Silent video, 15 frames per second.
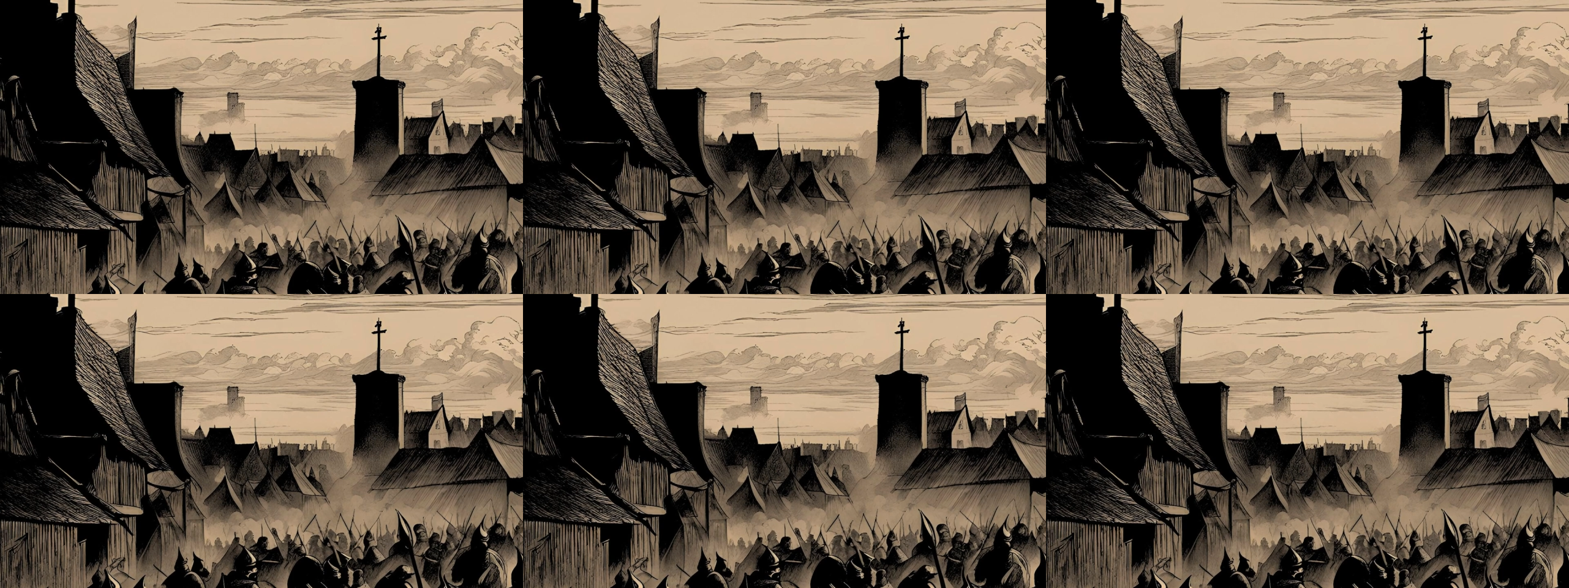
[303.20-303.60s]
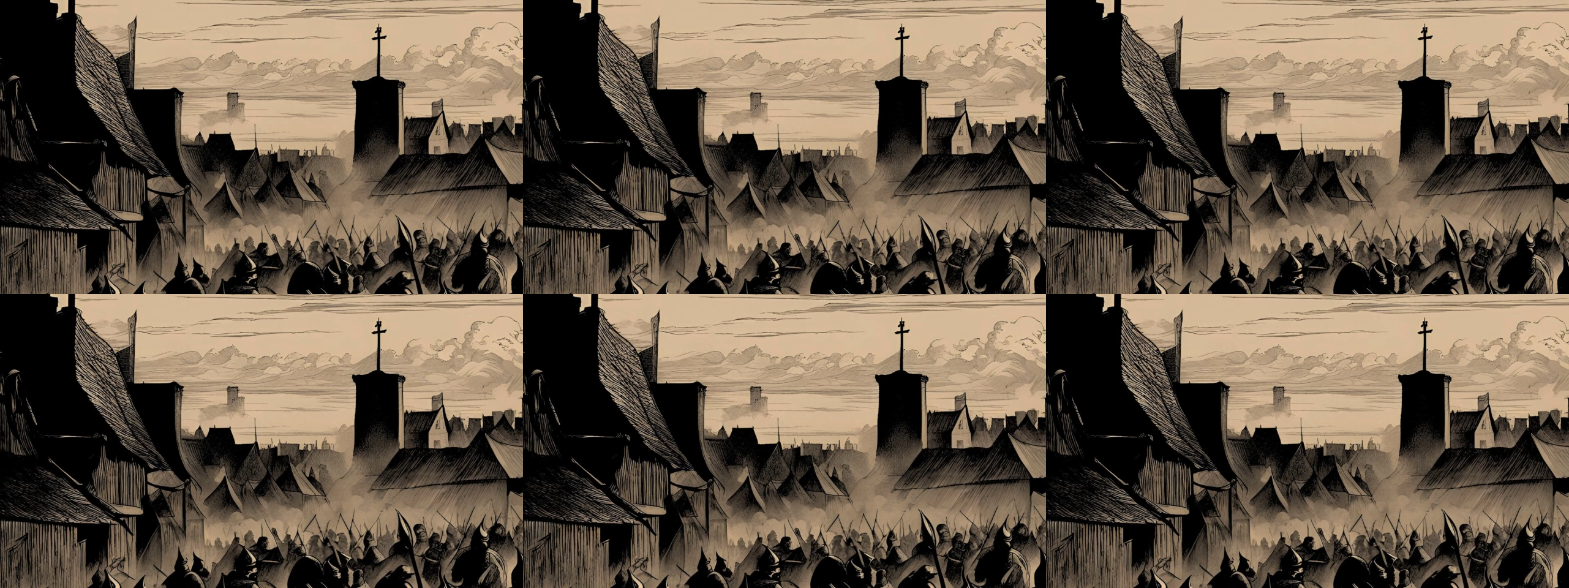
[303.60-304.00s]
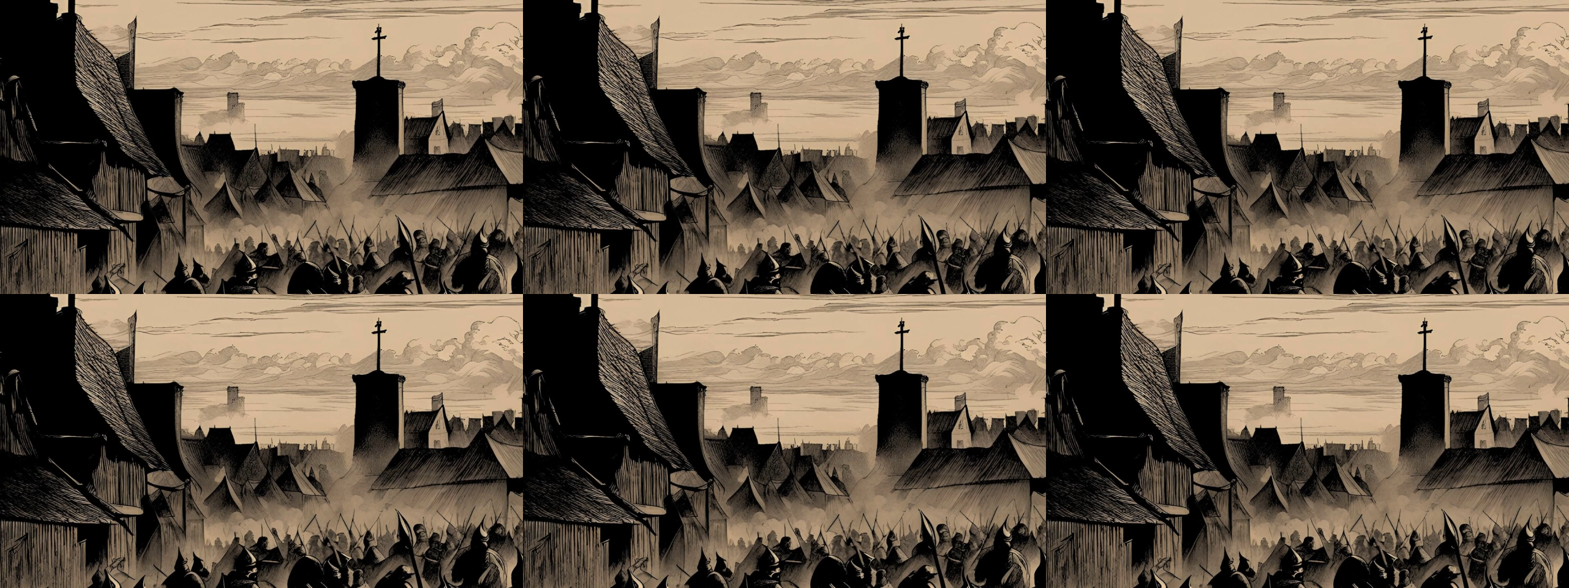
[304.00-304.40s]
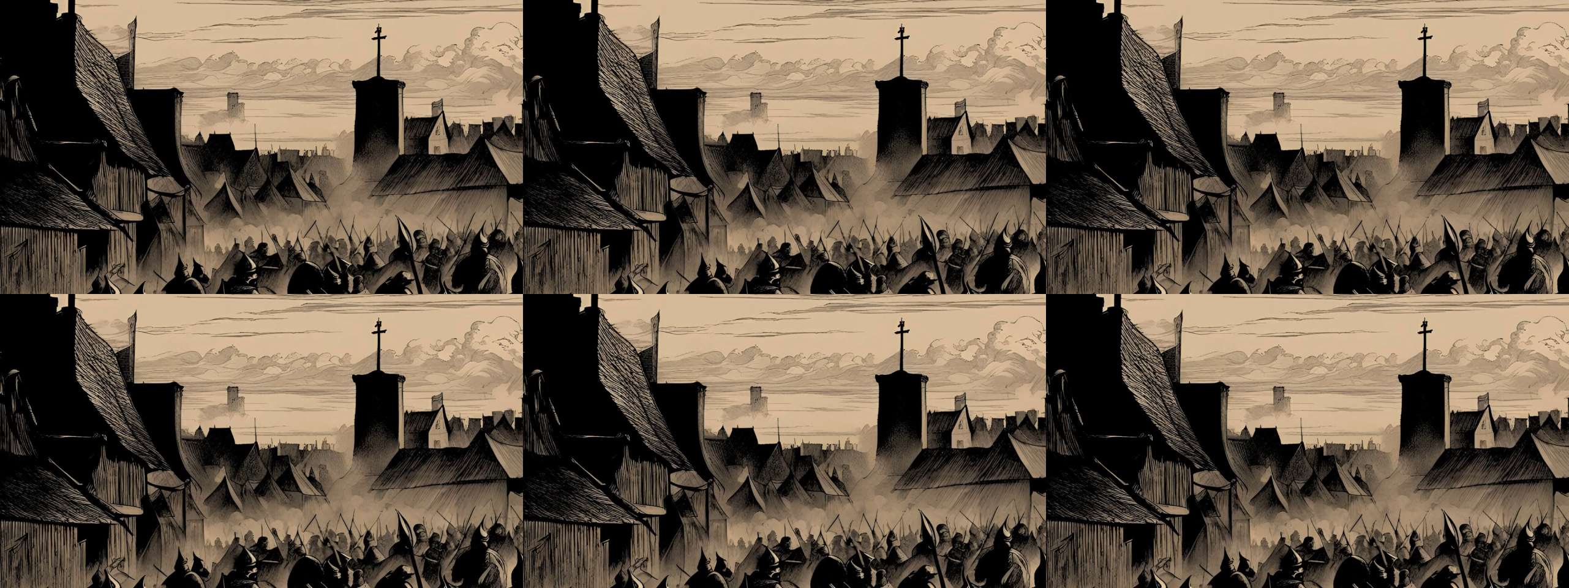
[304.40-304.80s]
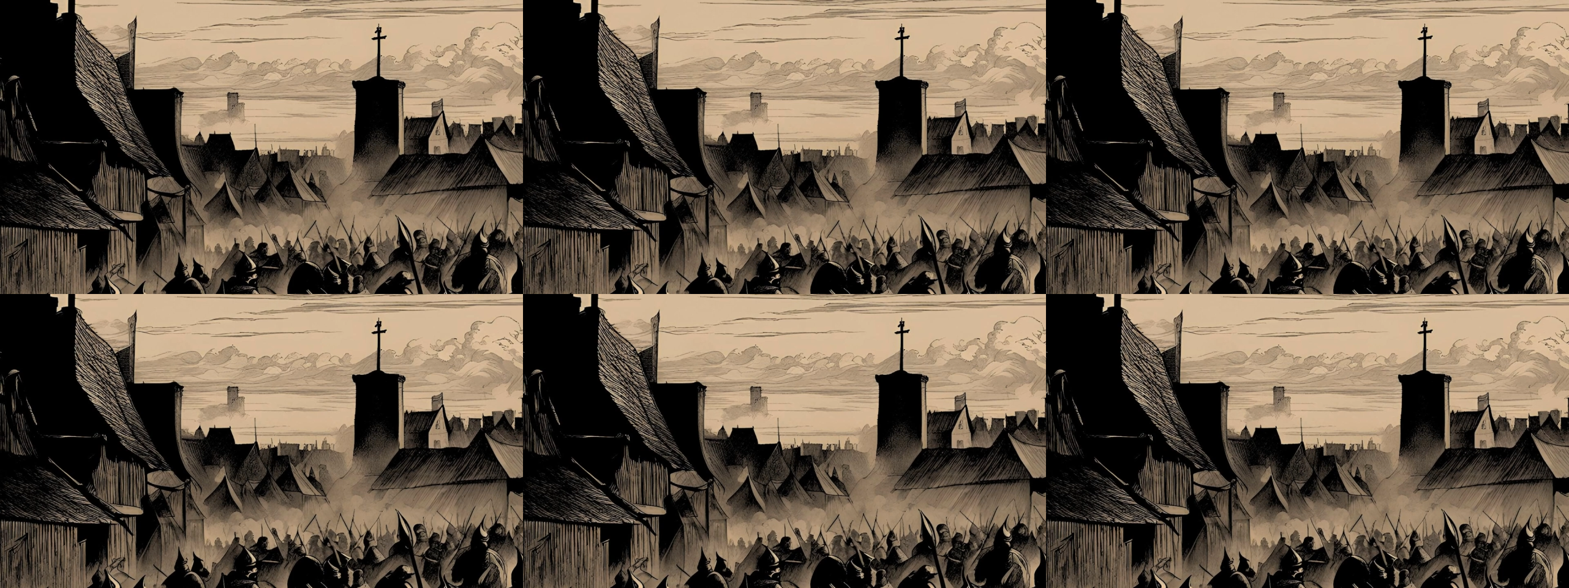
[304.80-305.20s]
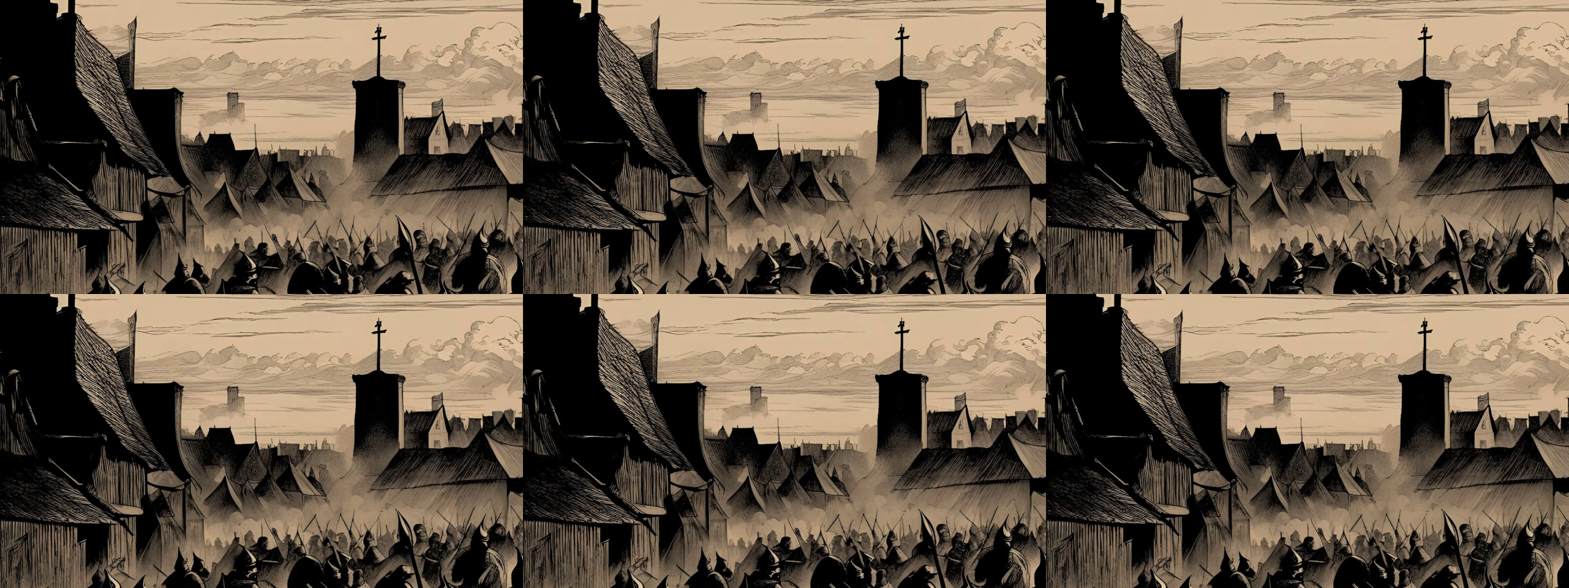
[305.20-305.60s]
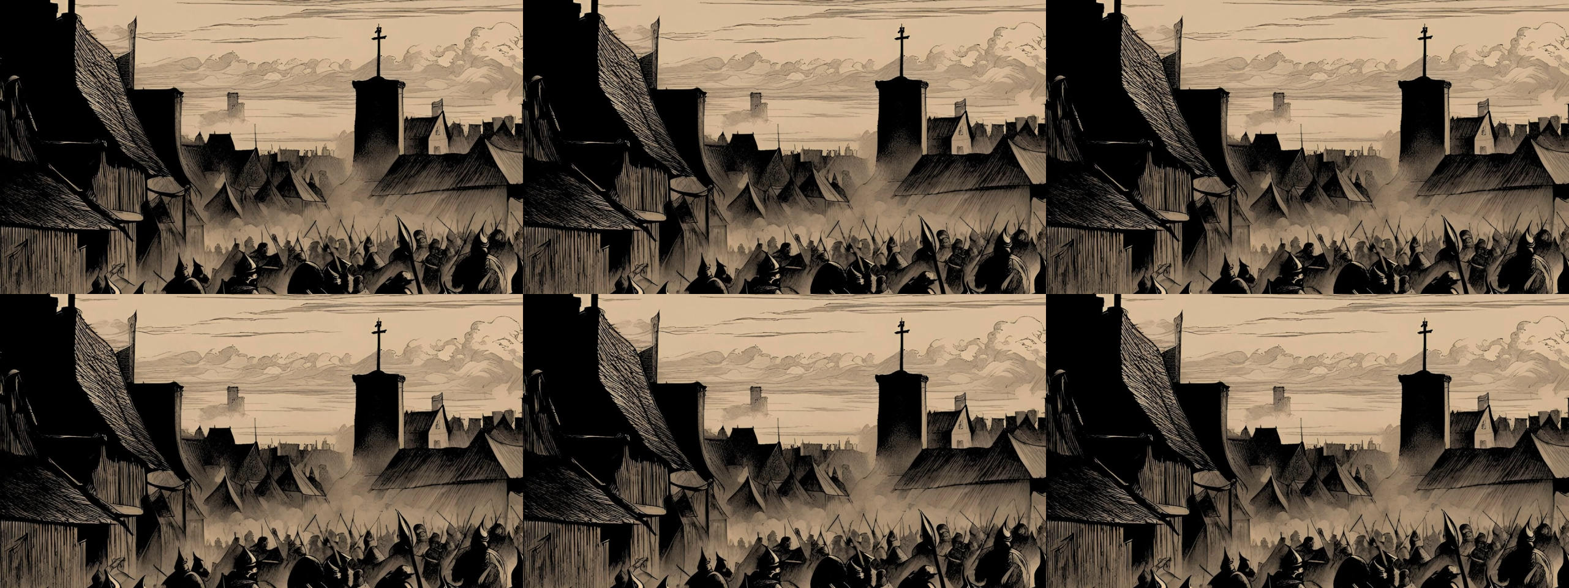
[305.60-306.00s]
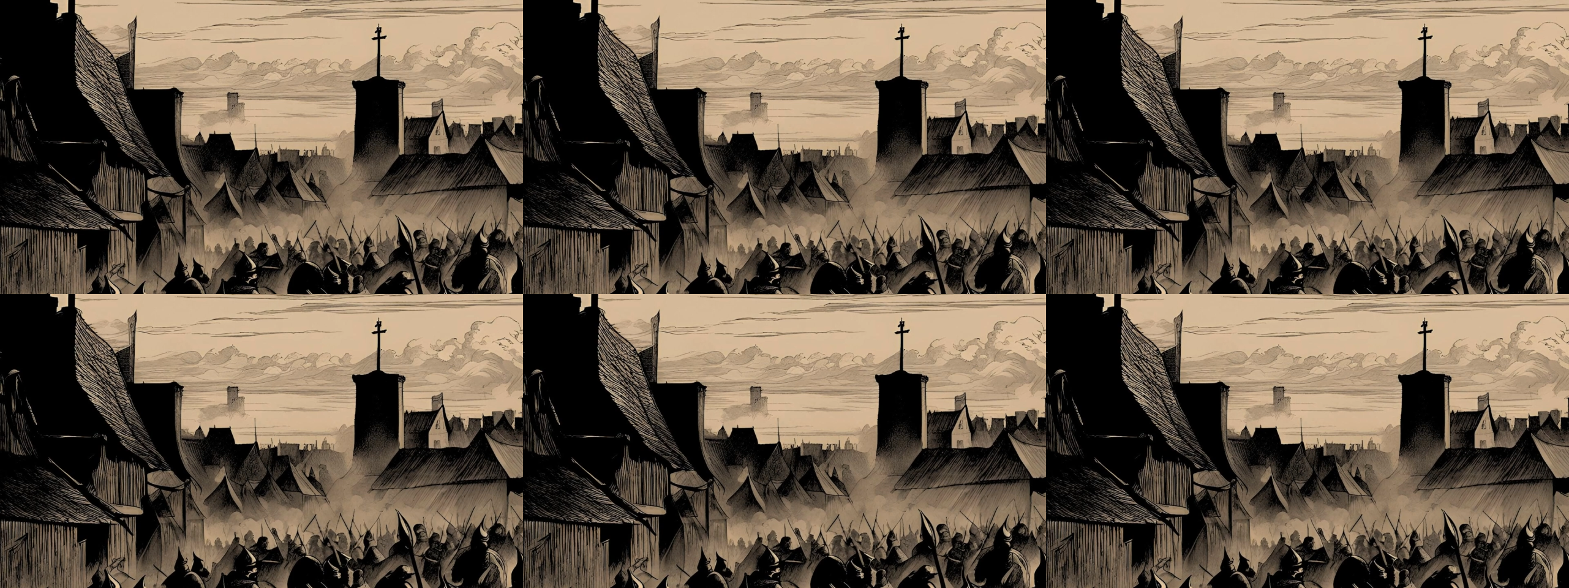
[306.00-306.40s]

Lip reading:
[unreadable: no face in view]